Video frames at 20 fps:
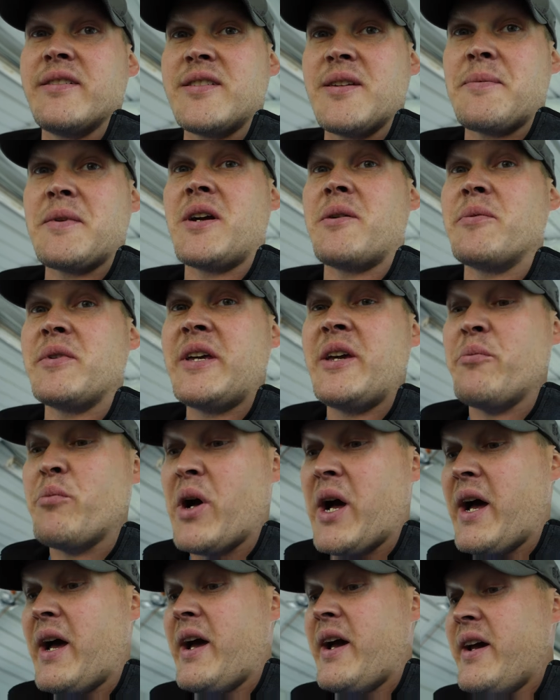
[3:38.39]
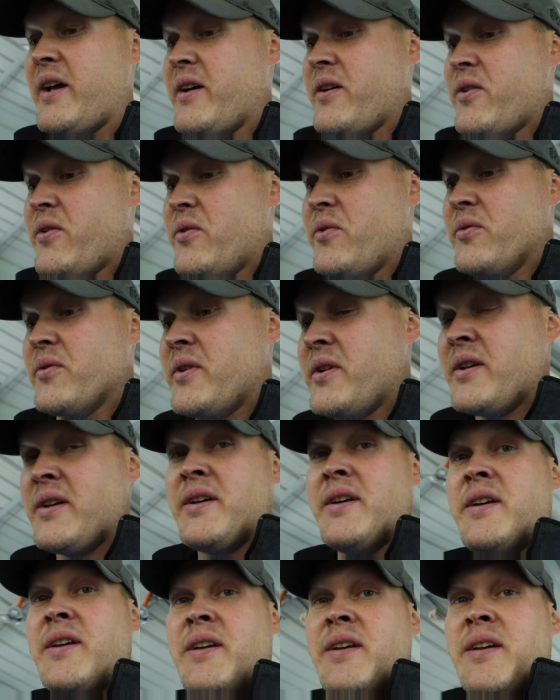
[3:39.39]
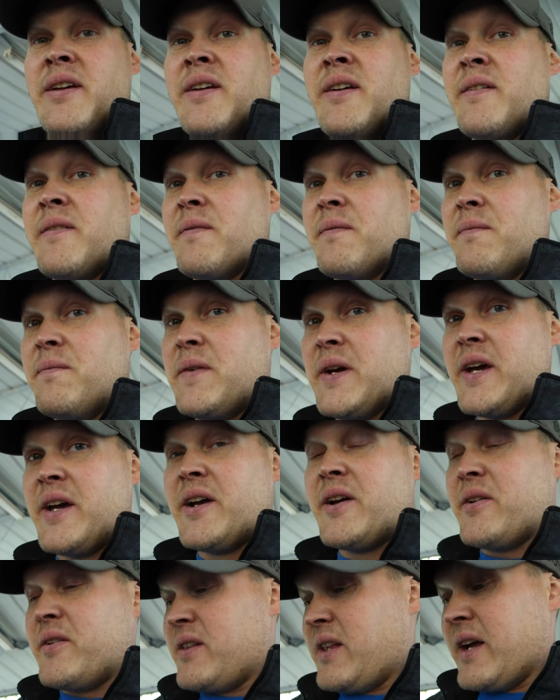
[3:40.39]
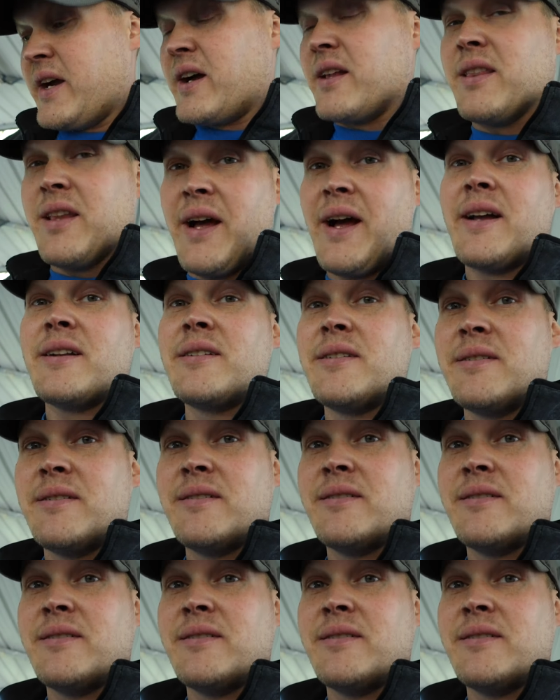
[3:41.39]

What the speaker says: Something I'm gonna keep my eye on very, like, a lot,